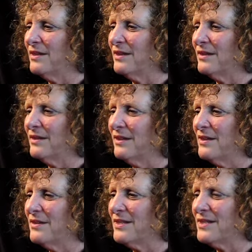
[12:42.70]

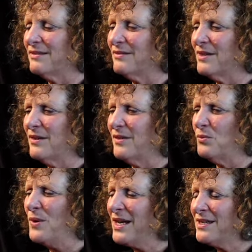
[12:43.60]
the
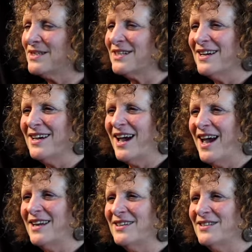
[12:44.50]
wind,
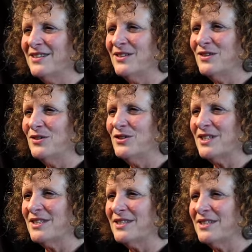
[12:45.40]
and you're
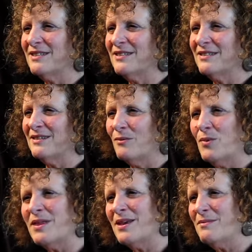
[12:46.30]
just
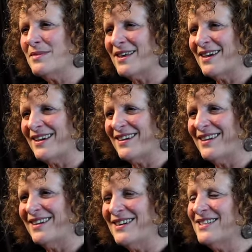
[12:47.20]
with him there.
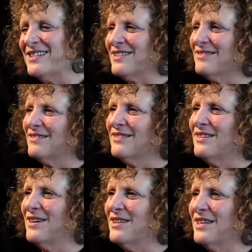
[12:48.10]
Mm. And I
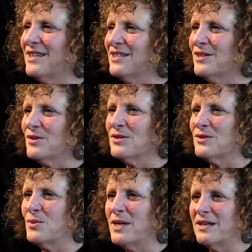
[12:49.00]
think it's so
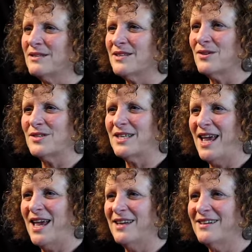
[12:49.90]
sweet and so
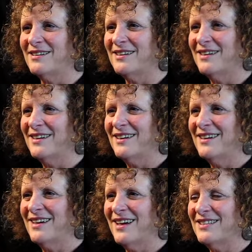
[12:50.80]
sad and
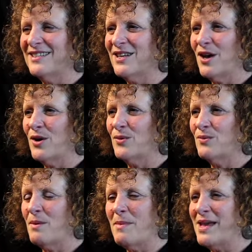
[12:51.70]
so
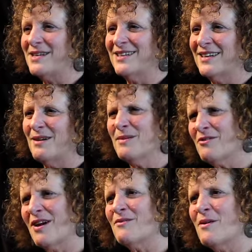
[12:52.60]
romantic. I'm a
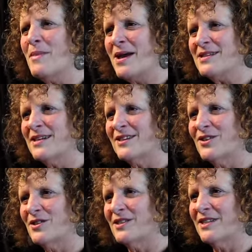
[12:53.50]
great romantic, it
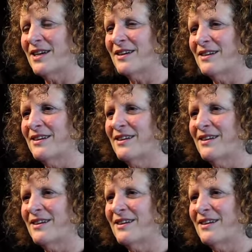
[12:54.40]
turns out.